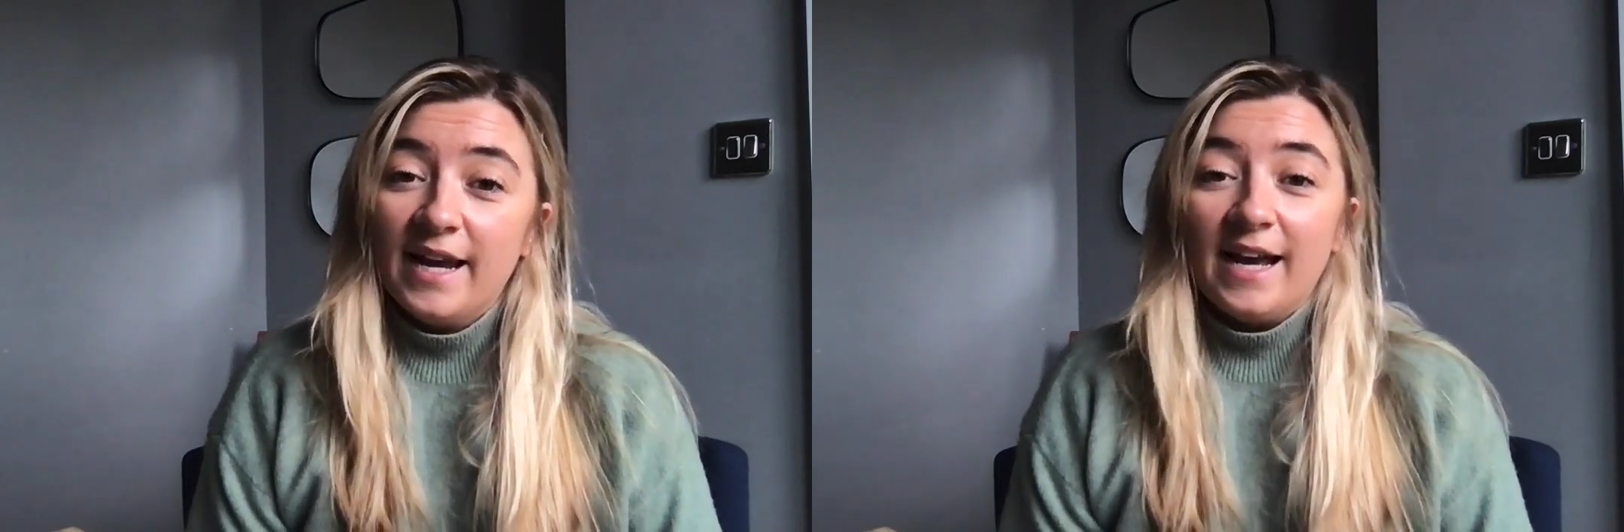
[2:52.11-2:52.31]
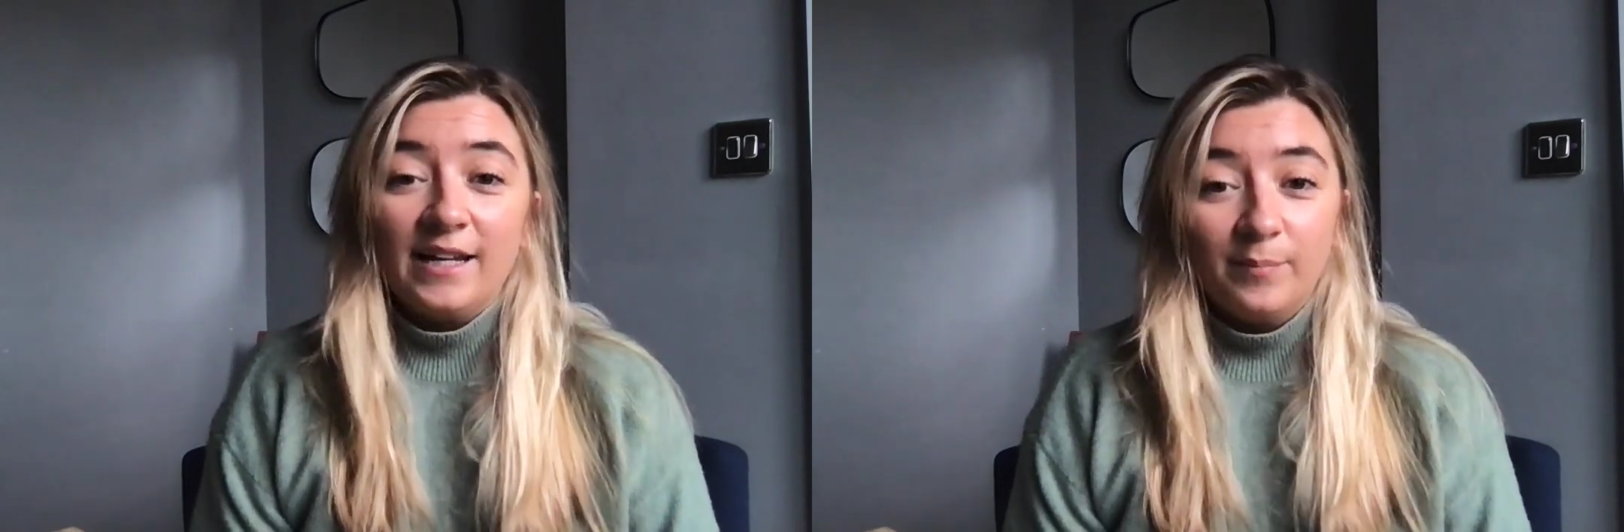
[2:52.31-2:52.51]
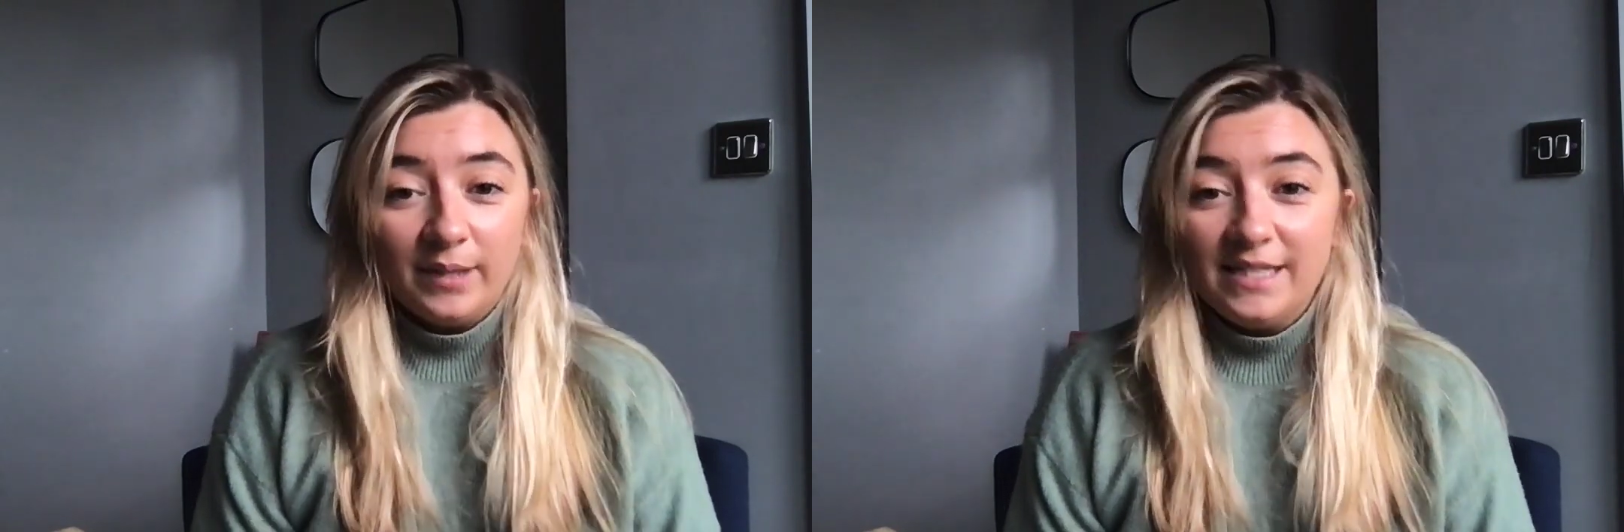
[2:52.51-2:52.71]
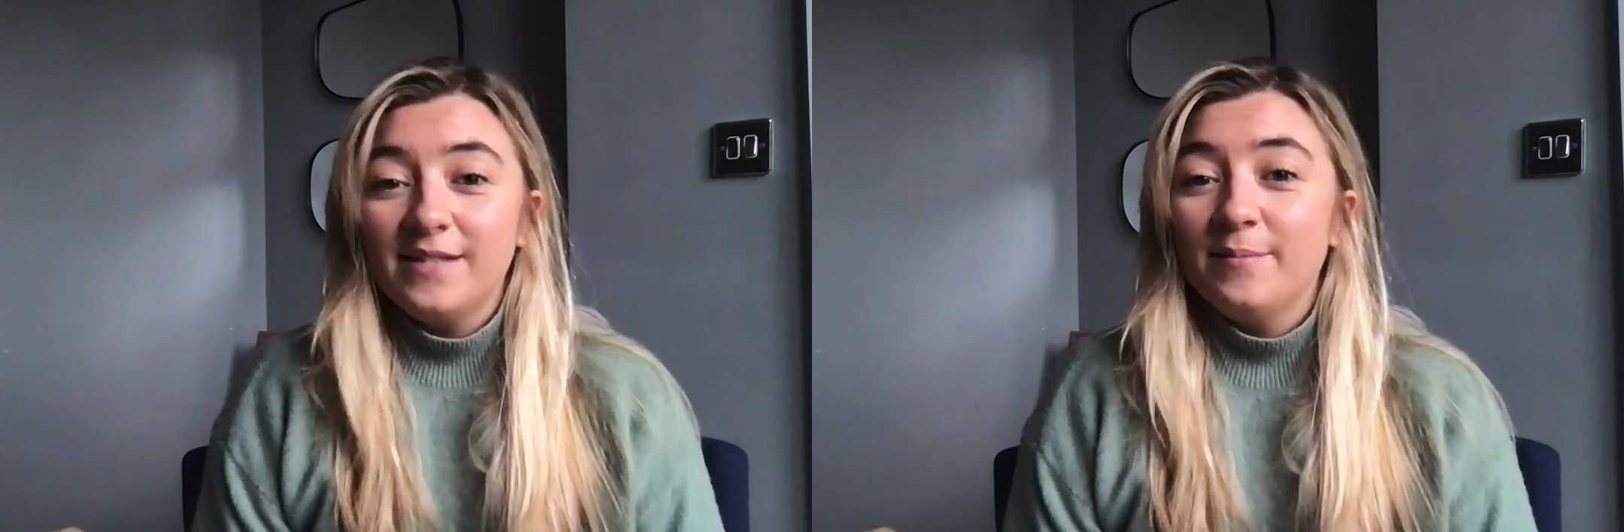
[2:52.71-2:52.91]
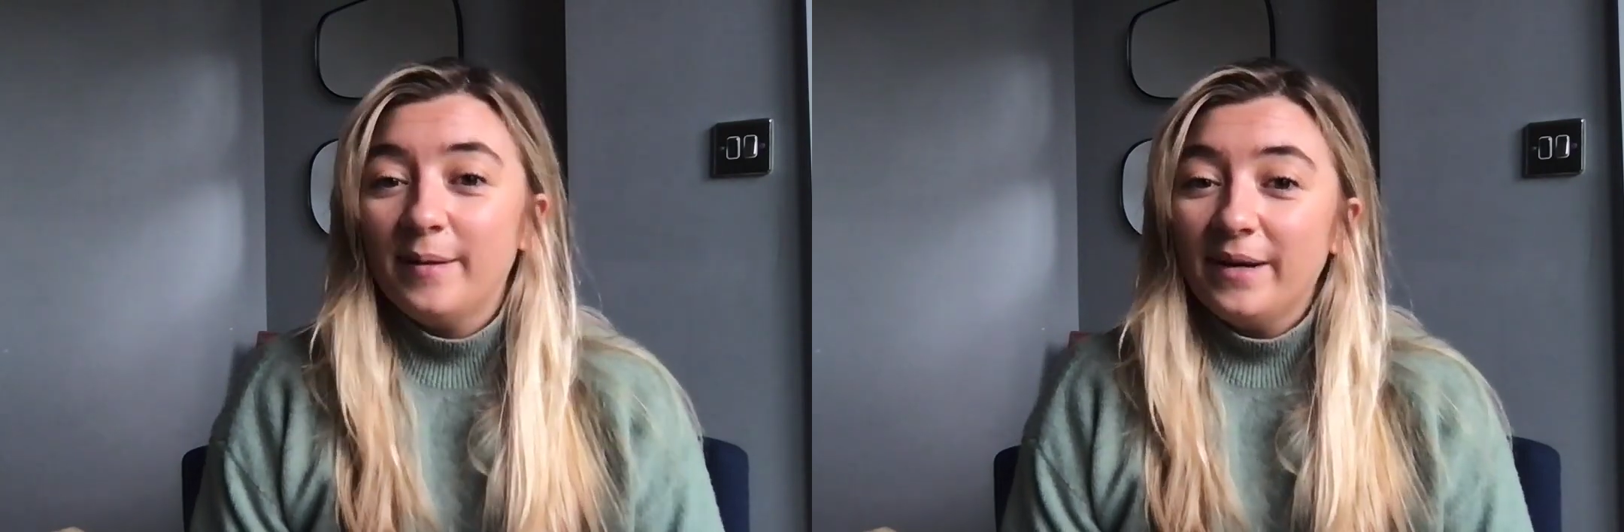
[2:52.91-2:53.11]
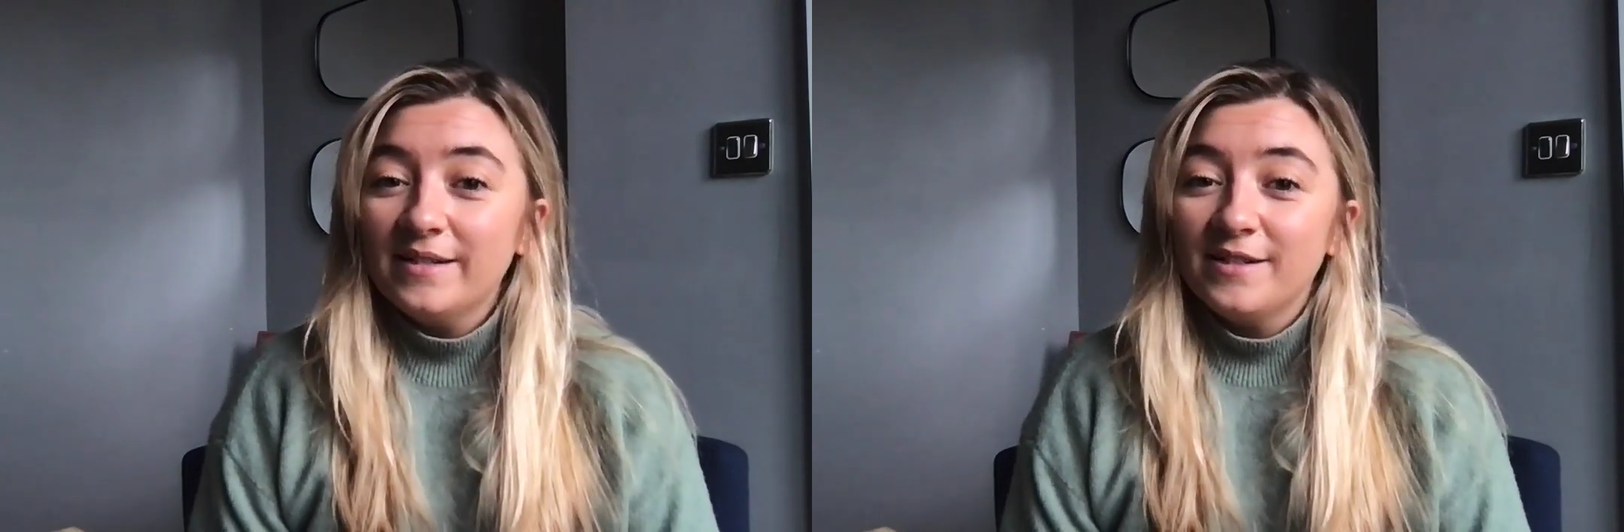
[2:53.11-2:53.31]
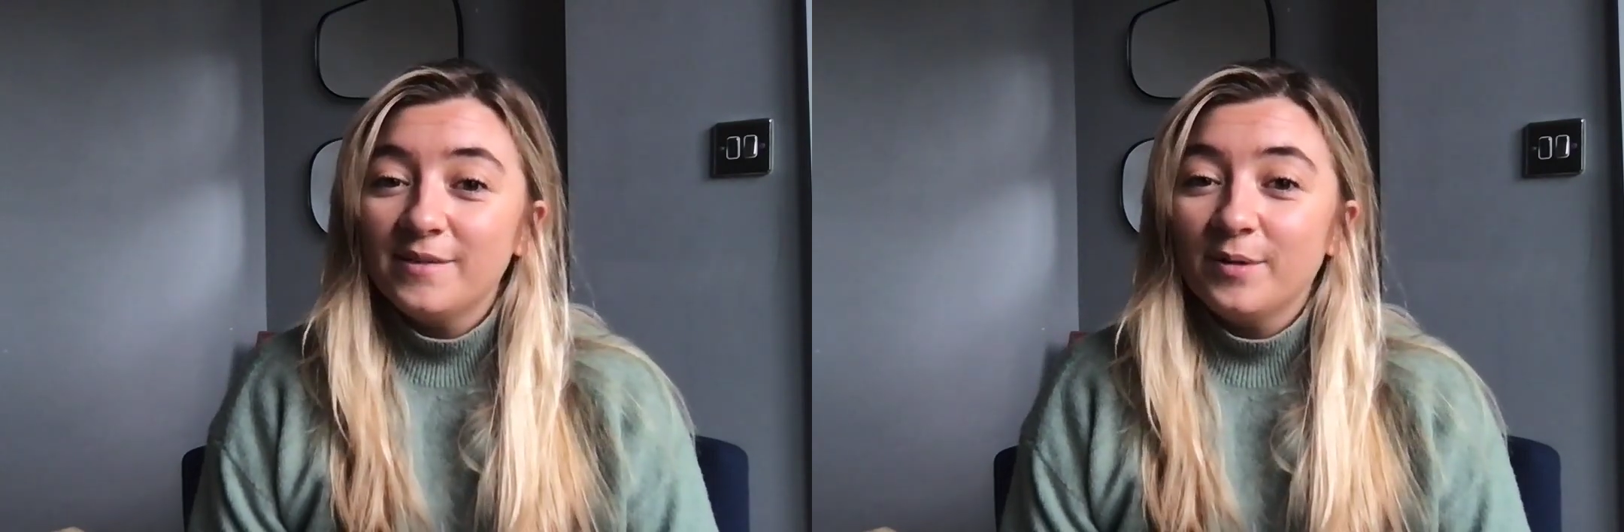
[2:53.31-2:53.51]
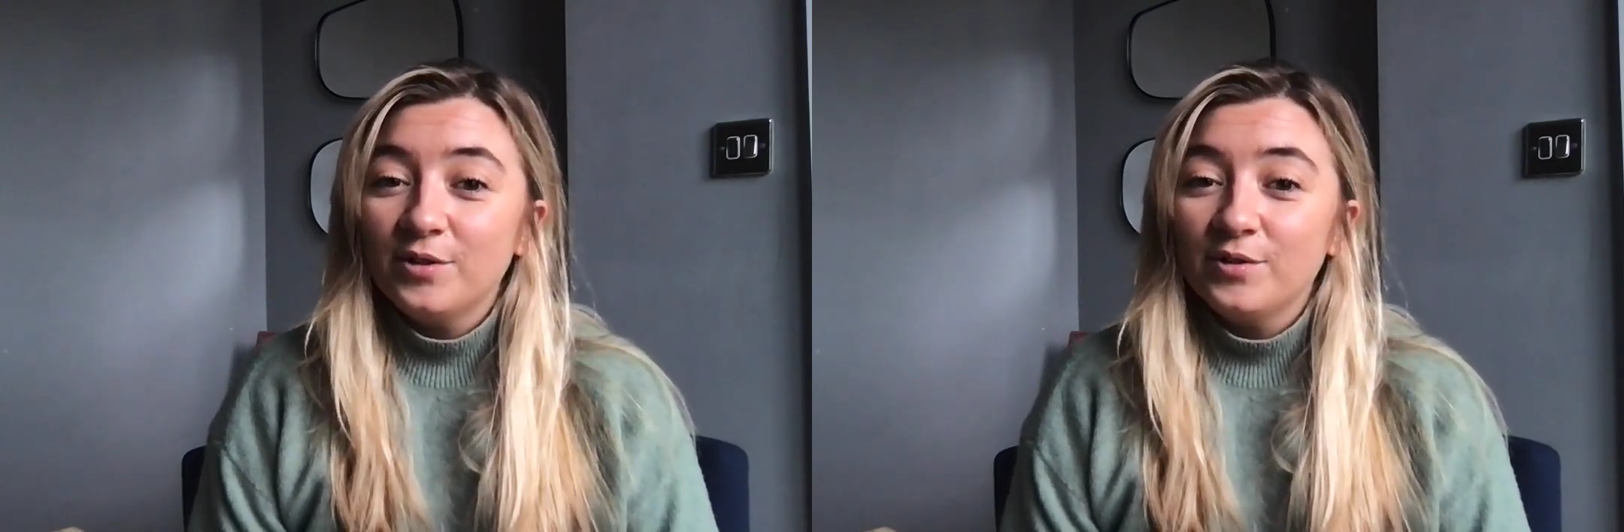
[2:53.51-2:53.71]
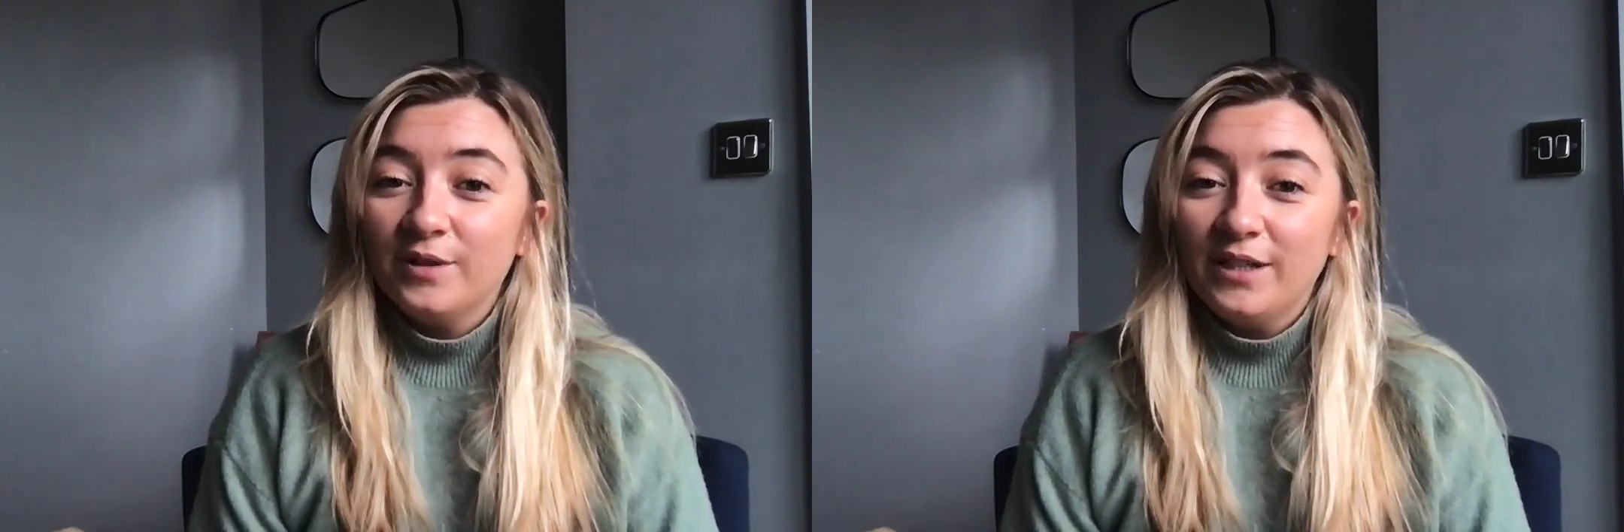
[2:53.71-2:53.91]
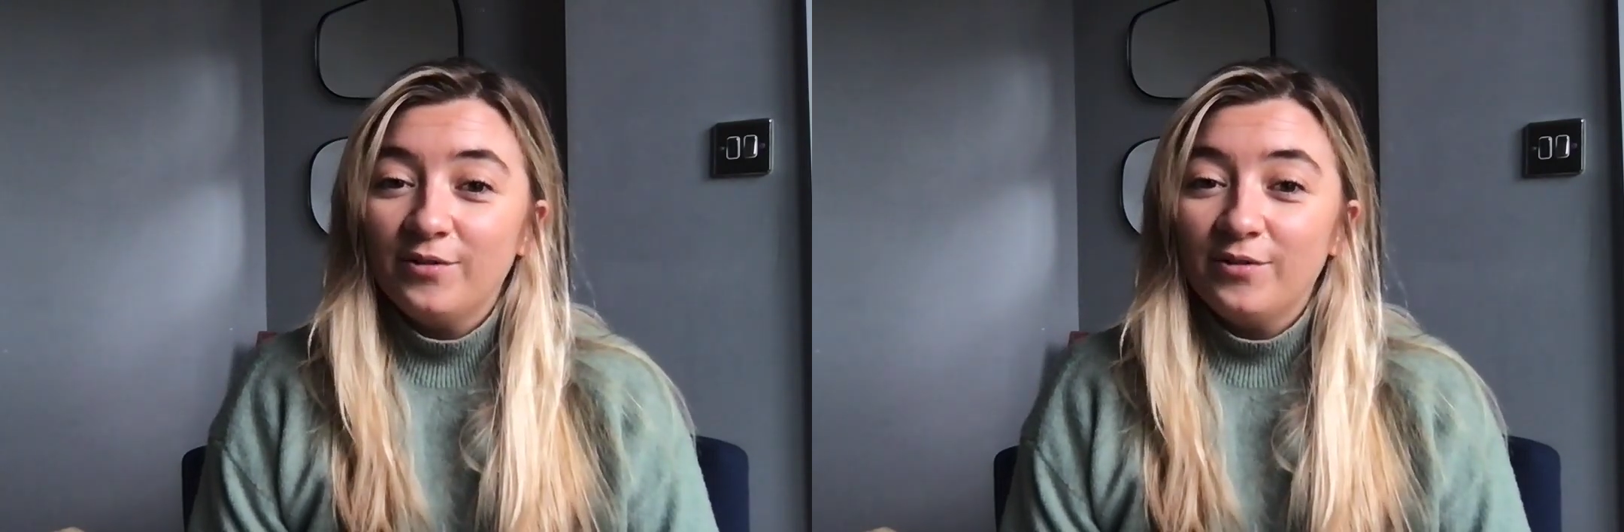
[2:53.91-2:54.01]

I completed my master's module in